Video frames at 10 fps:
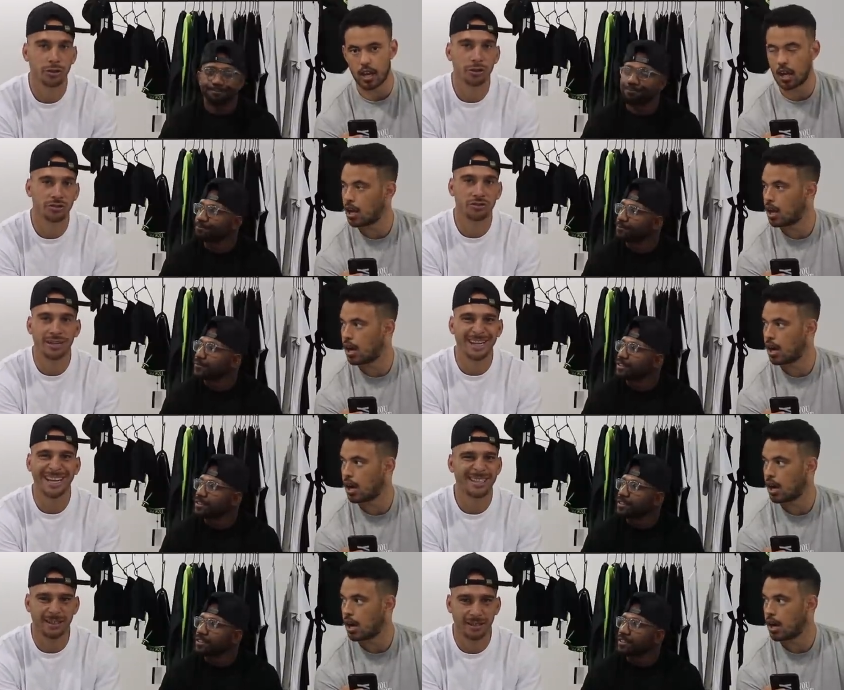Speaker 1: Church Street,
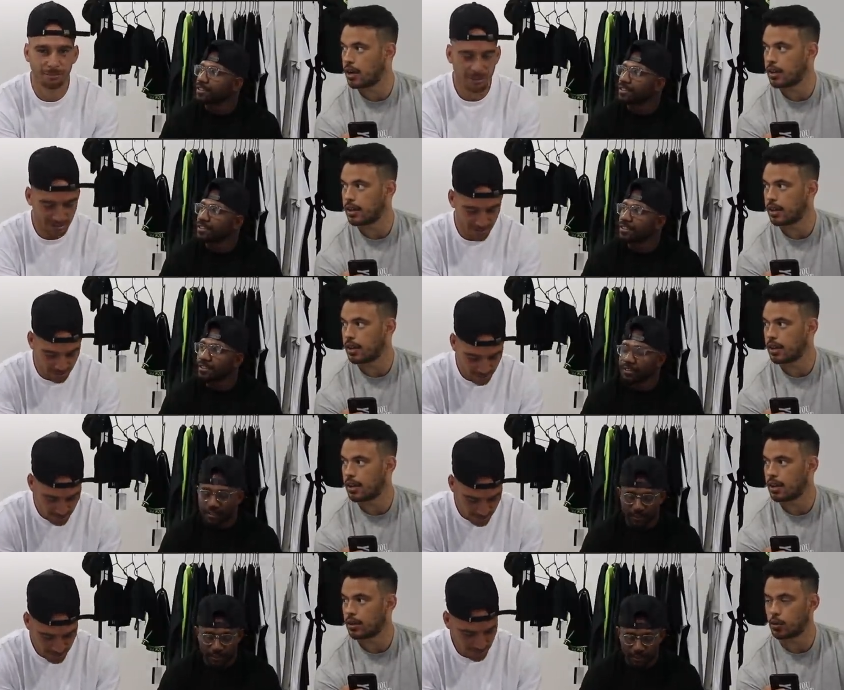hectic, miss it
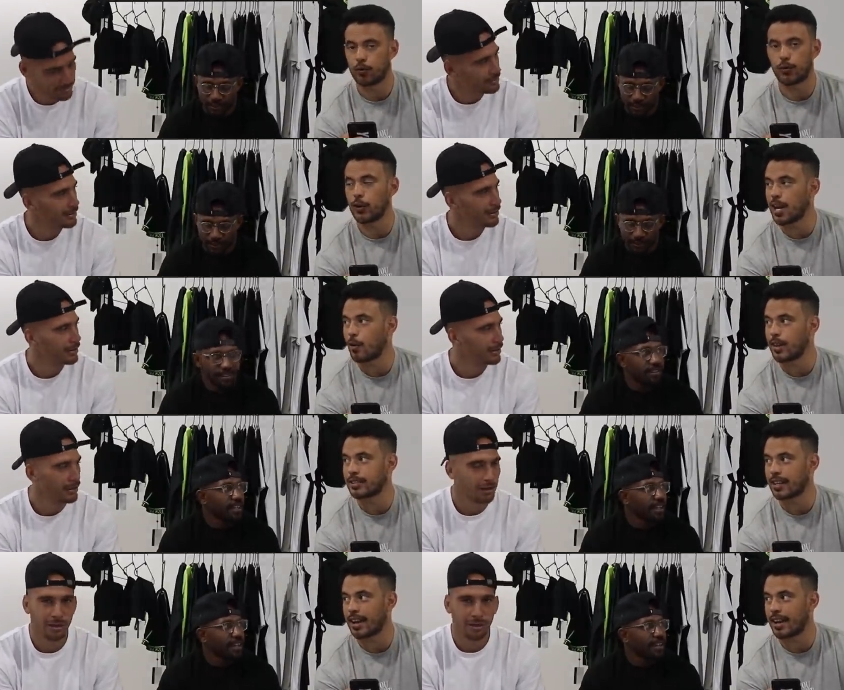good food out west.
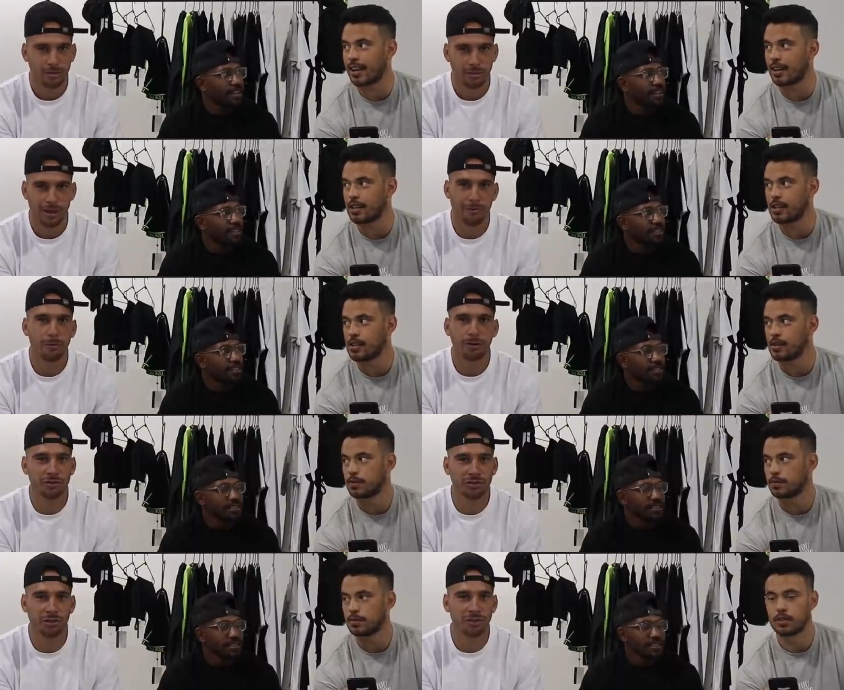Yeah. Everyone
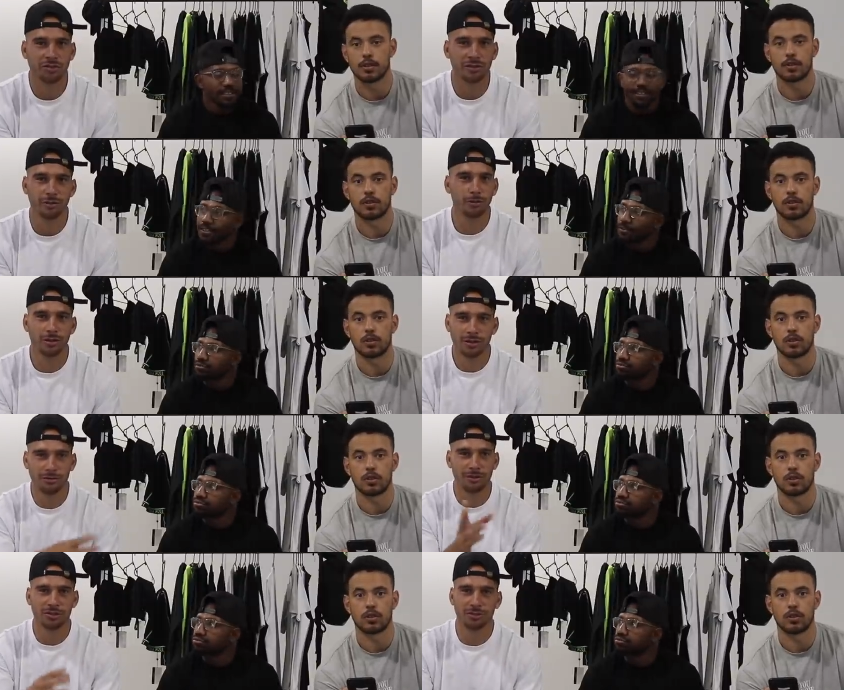on Church Street, all the
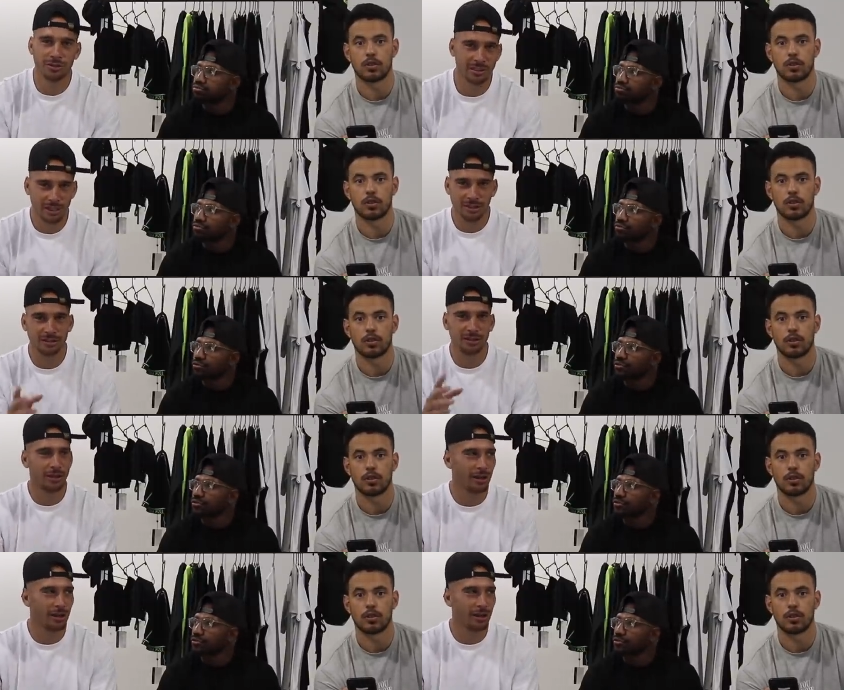restaurants, Alex and